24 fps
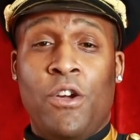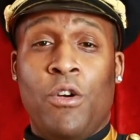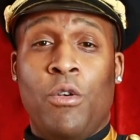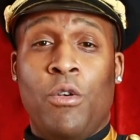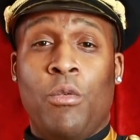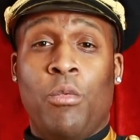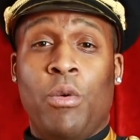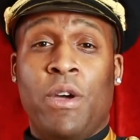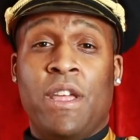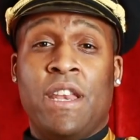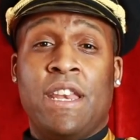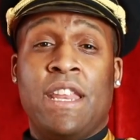
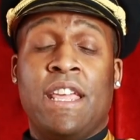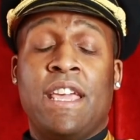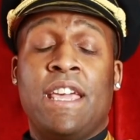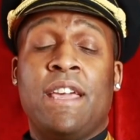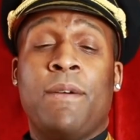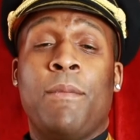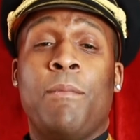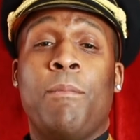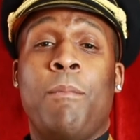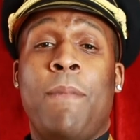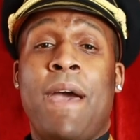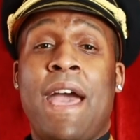when
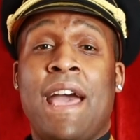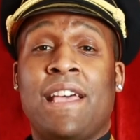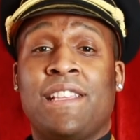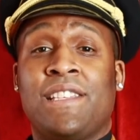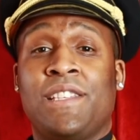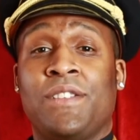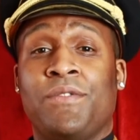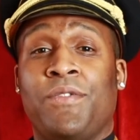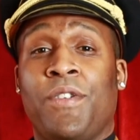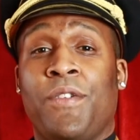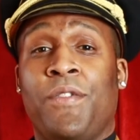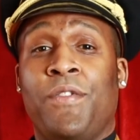
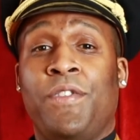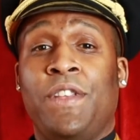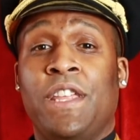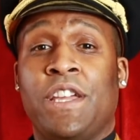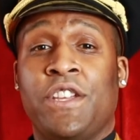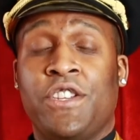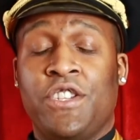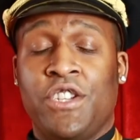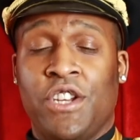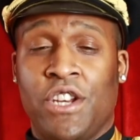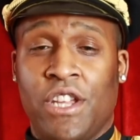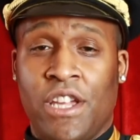massive
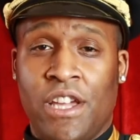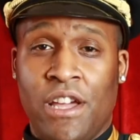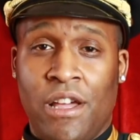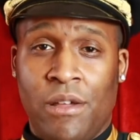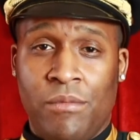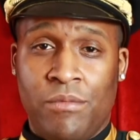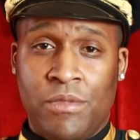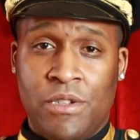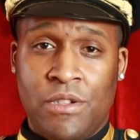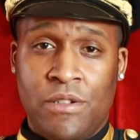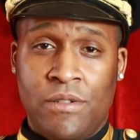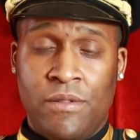affliction
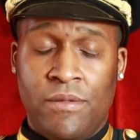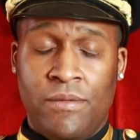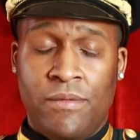comes.